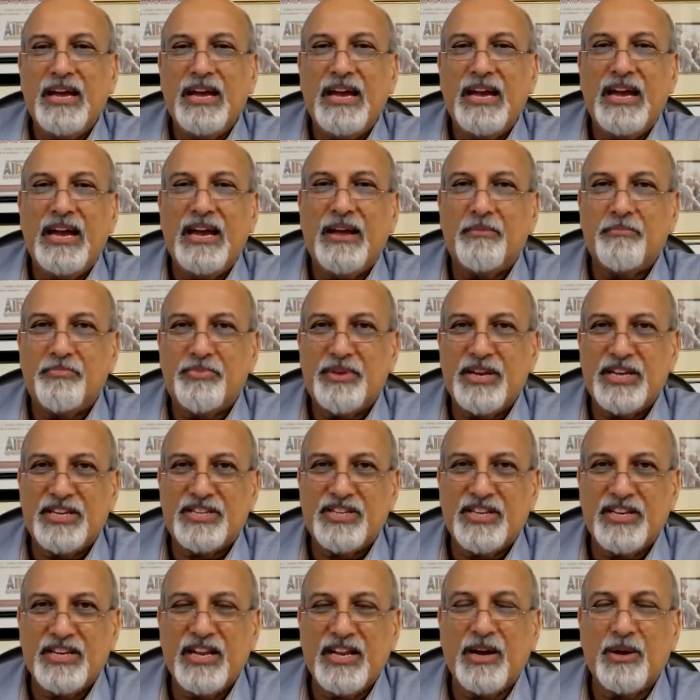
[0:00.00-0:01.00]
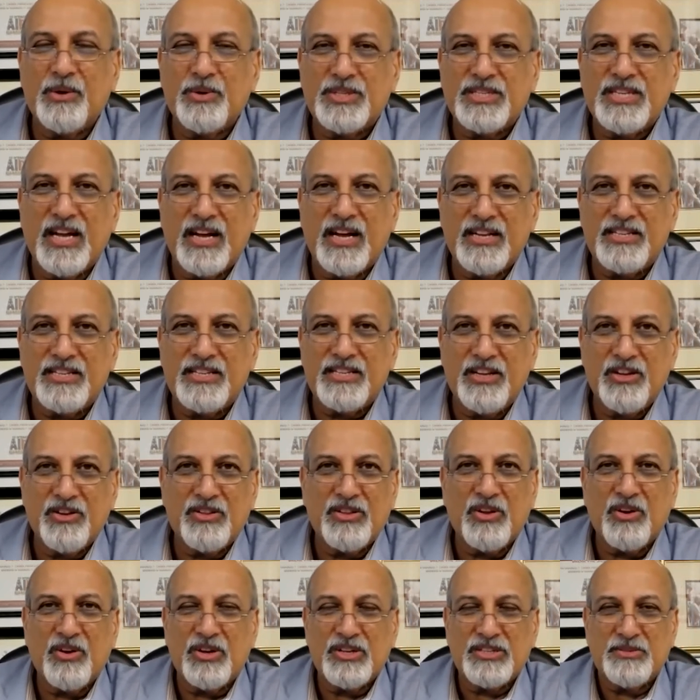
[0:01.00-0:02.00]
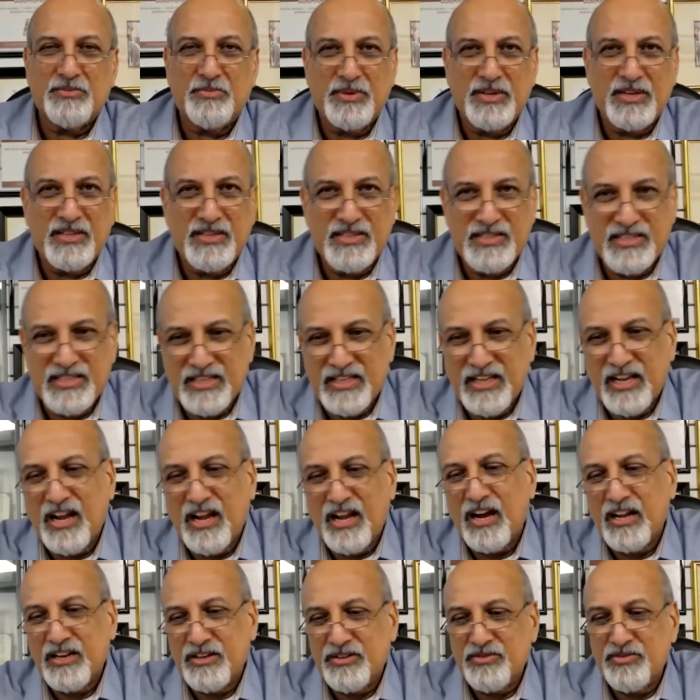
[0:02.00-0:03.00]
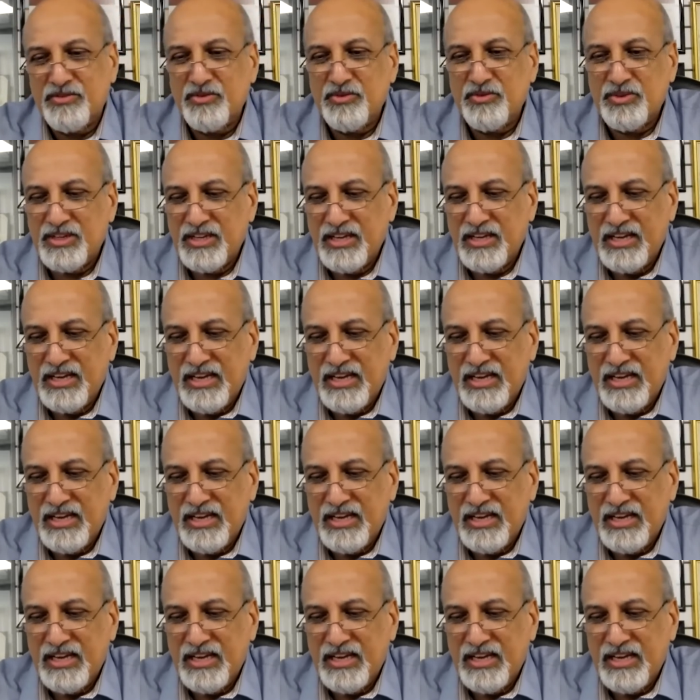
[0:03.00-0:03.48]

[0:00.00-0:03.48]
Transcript: and pressure now starting on the hospitals in the Garden Route.